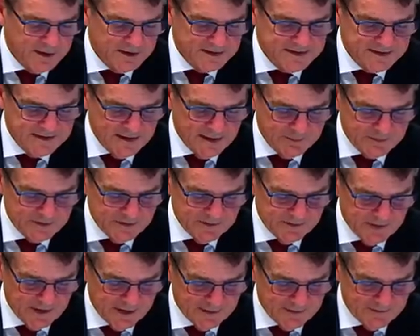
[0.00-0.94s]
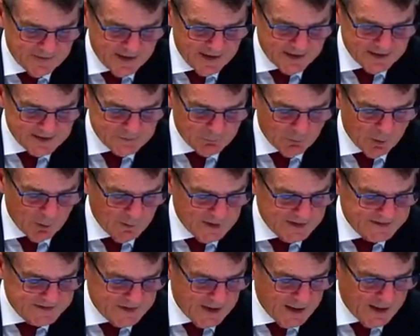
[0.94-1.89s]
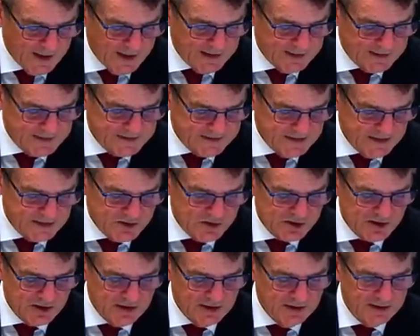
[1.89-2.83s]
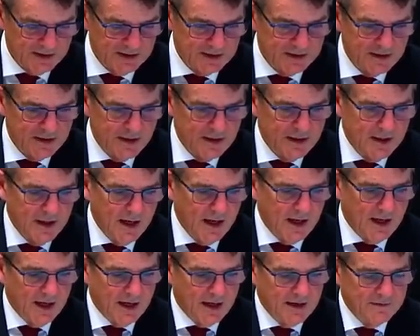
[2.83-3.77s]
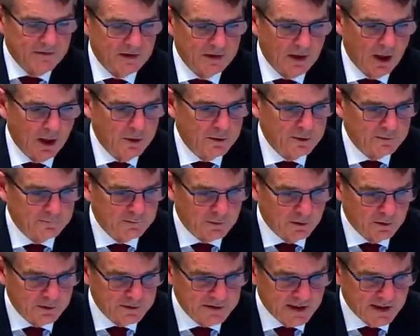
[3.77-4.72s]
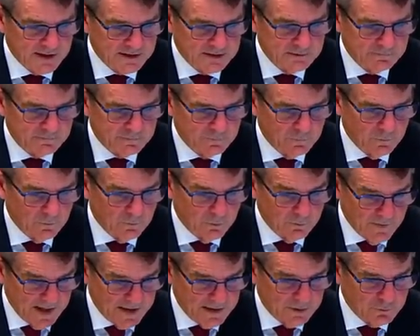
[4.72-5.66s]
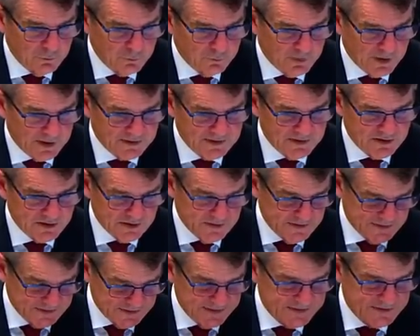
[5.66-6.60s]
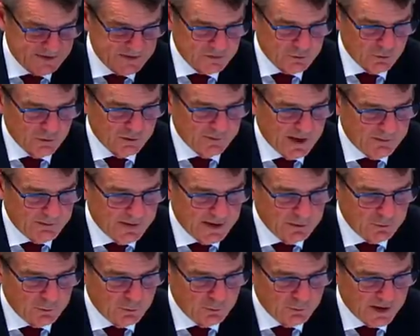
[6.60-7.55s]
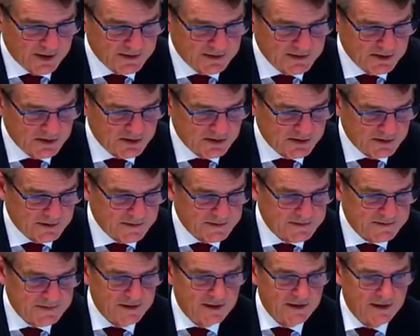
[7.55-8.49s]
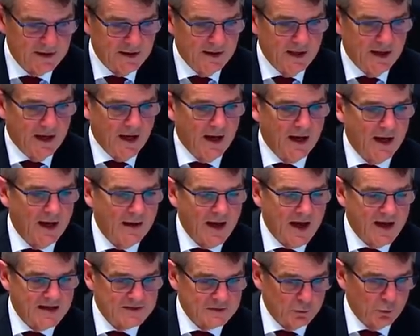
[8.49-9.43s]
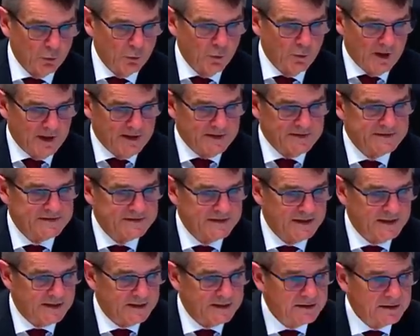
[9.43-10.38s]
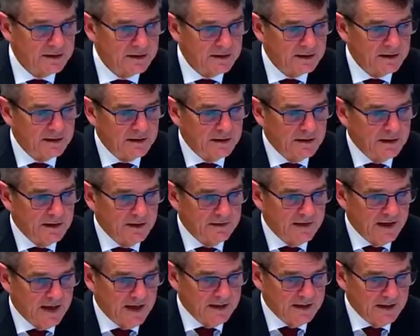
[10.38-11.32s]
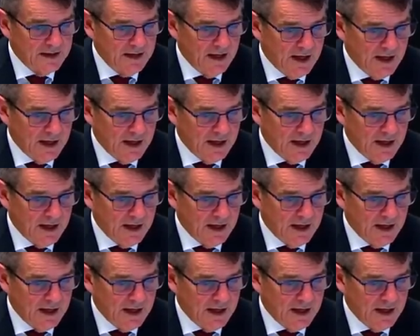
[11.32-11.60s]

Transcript: accept that that is what we're saying. Essentially, the code of conduct for medical practitioners, let's just talk about medical practitioners, has always said that